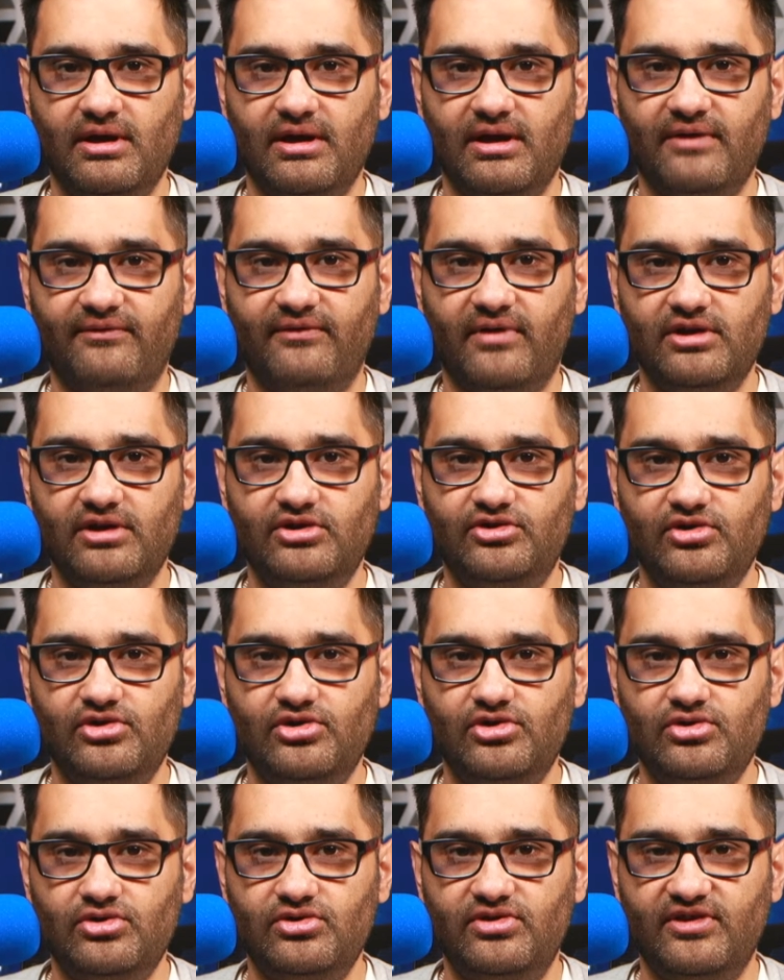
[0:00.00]
If I do
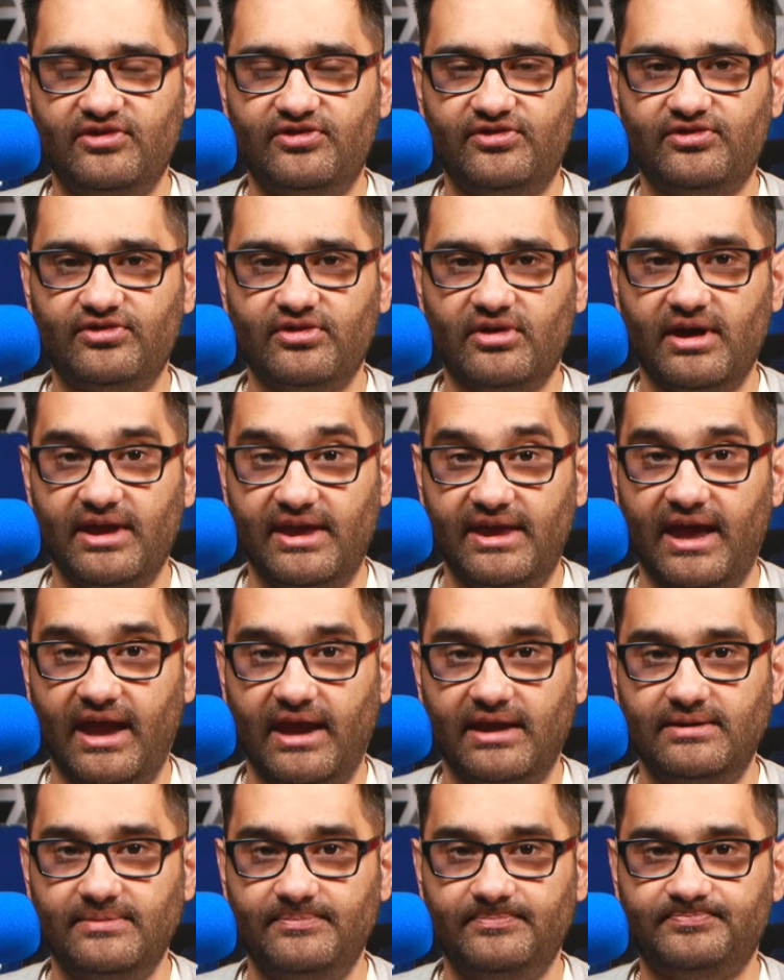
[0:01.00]
you this
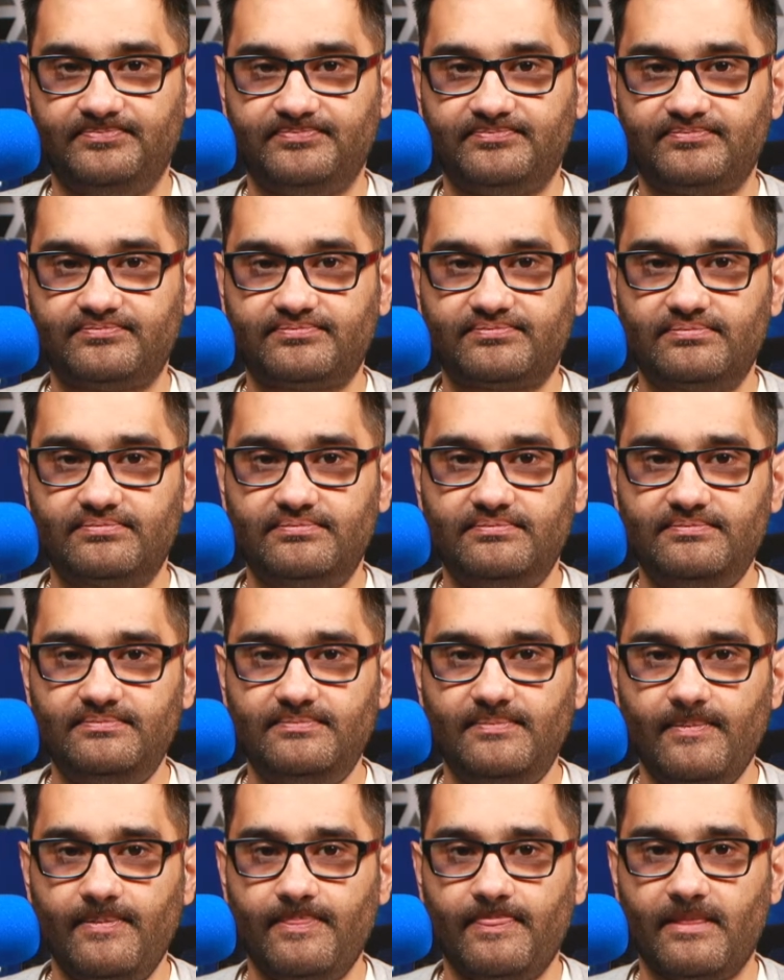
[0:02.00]
again,
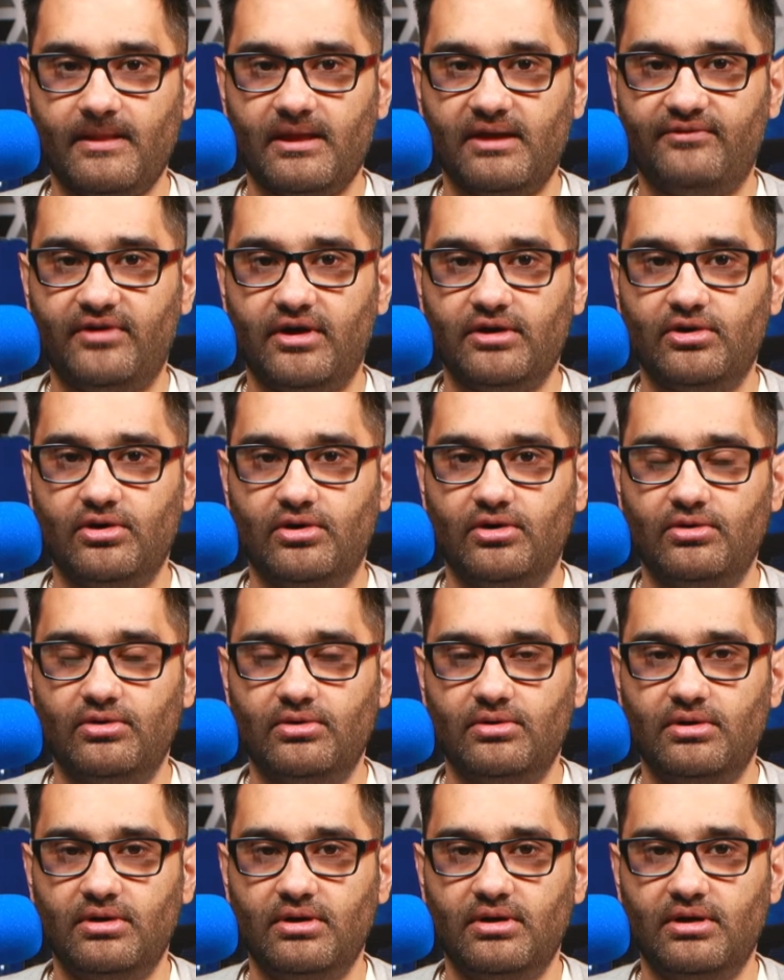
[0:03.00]
if I go,
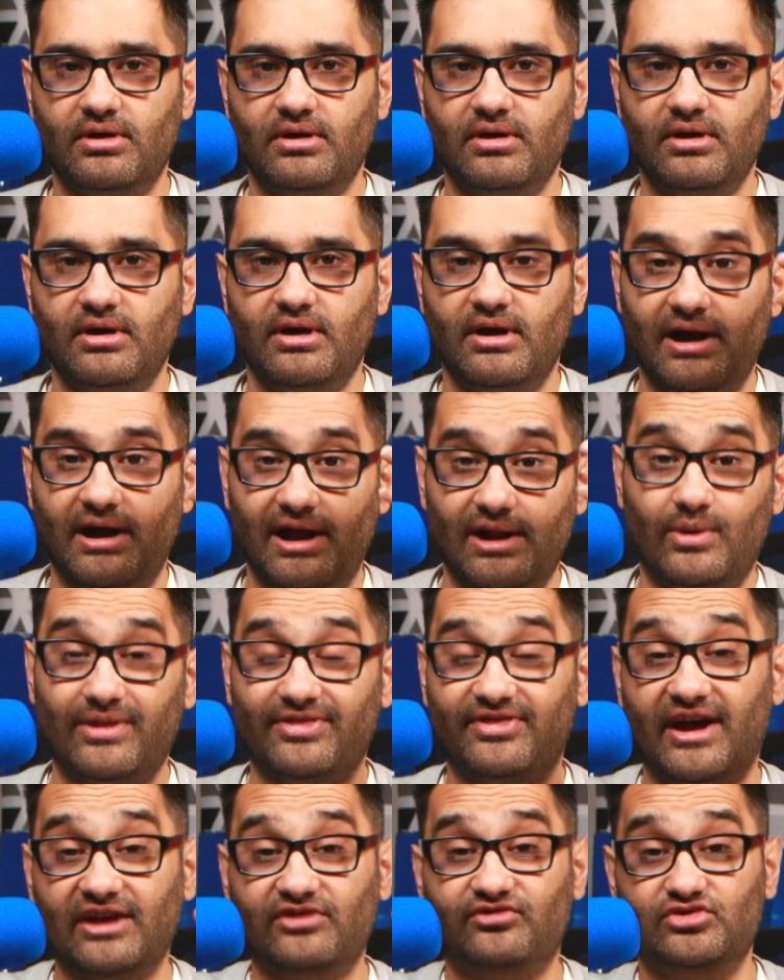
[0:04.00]
hello and
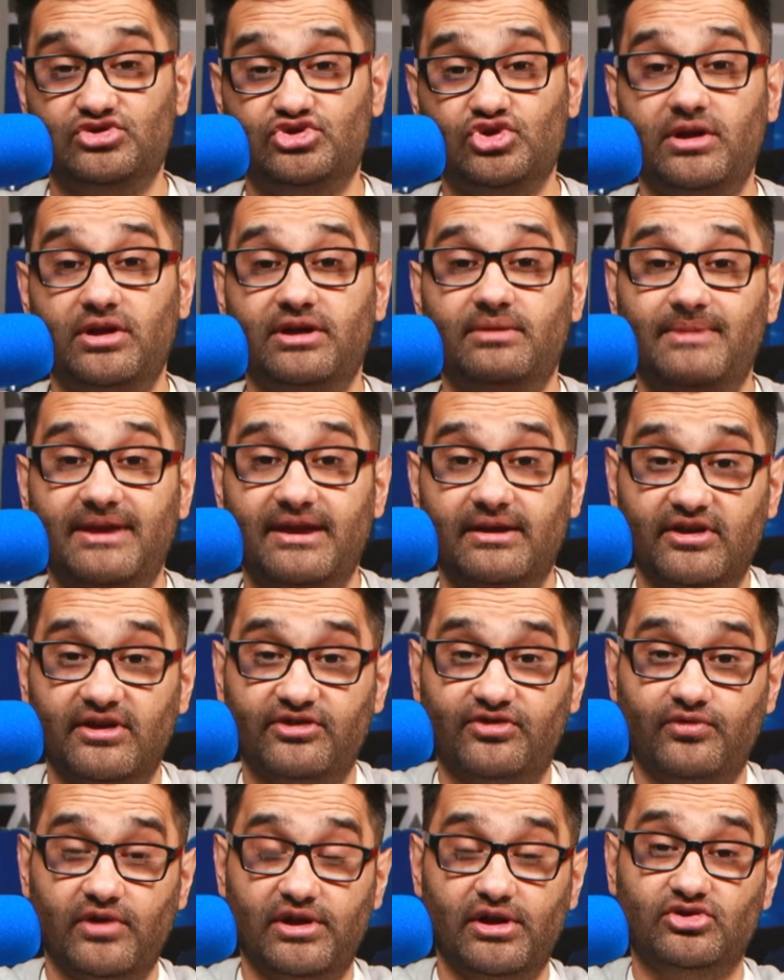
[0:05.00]
thanks for joining me in this
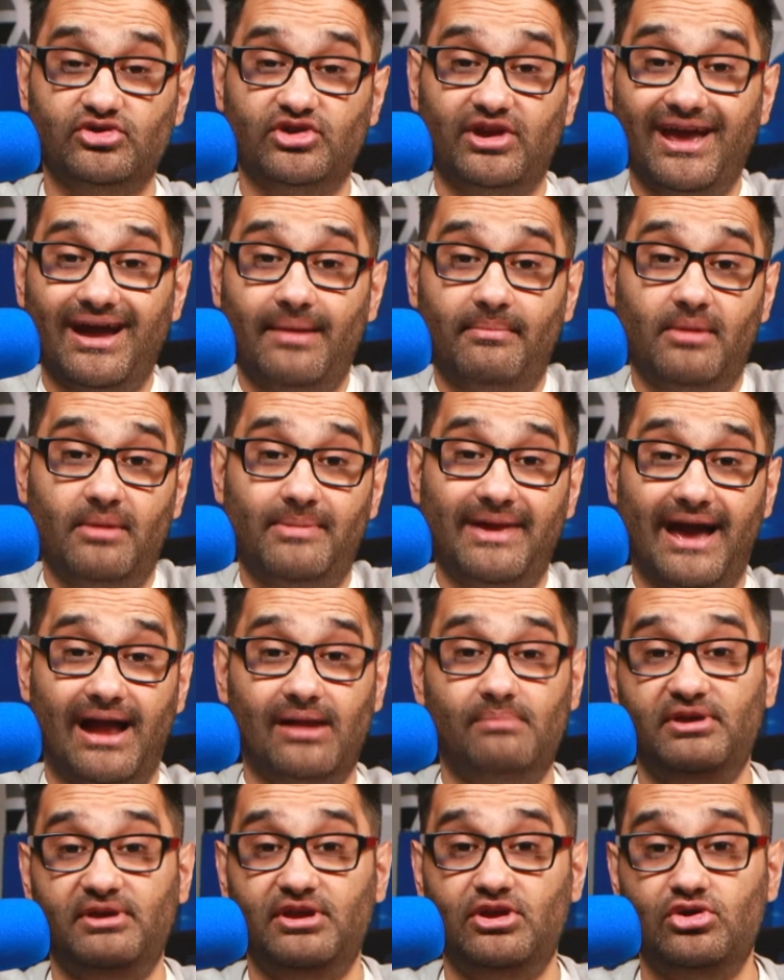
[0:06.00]
video. Today I'm going to be
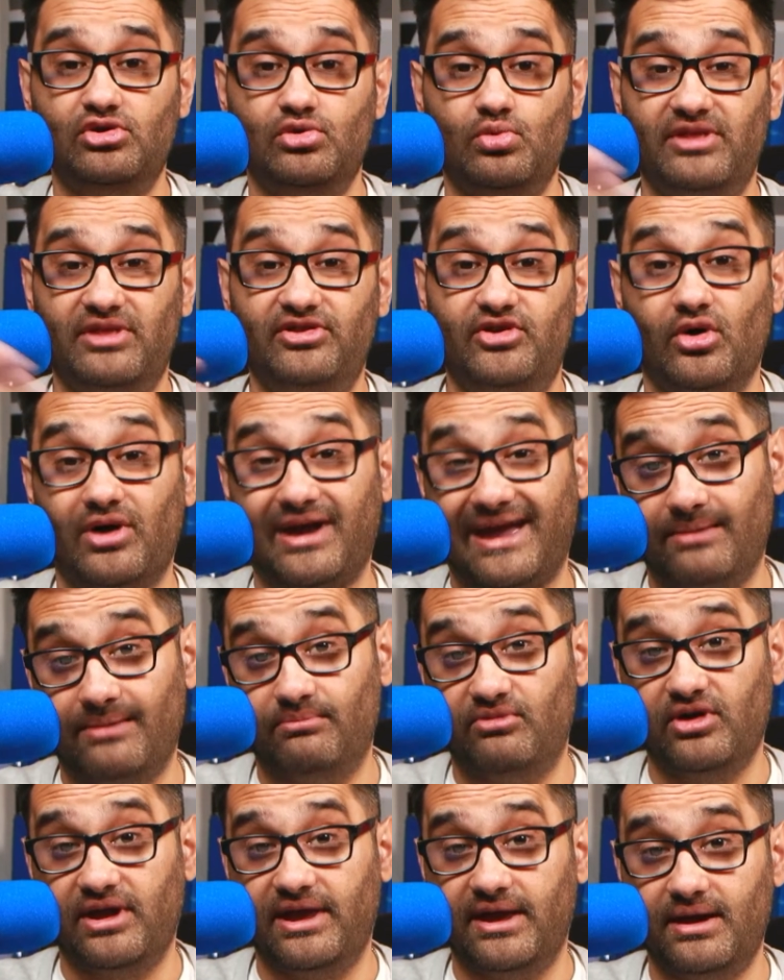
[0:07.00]
helping you with your
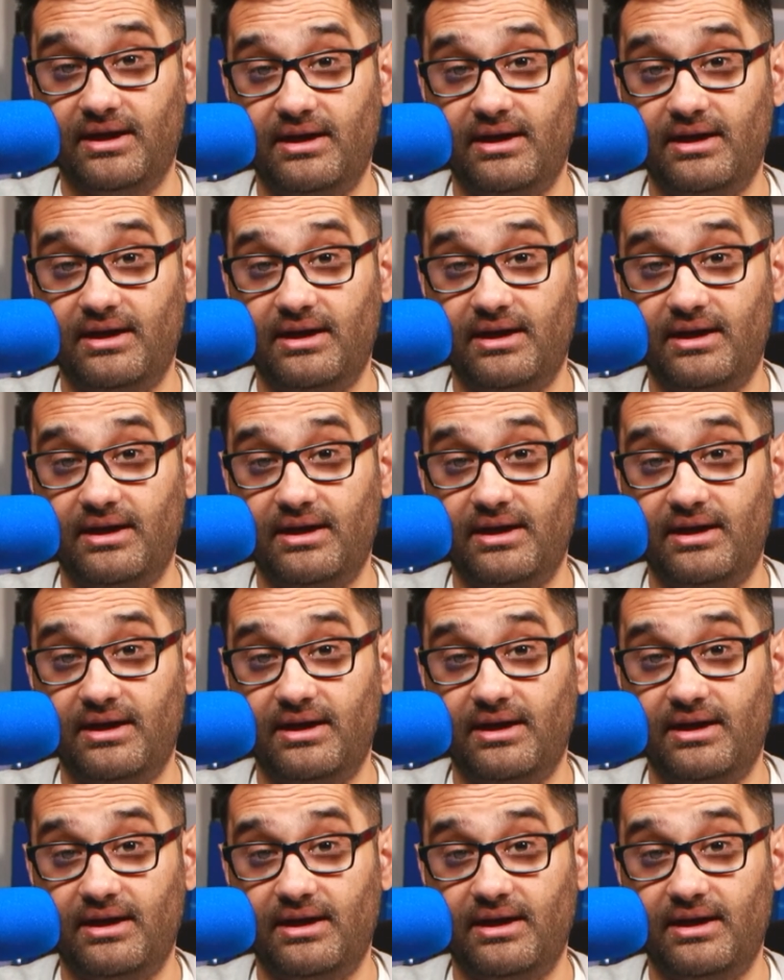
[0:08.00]
camera gear.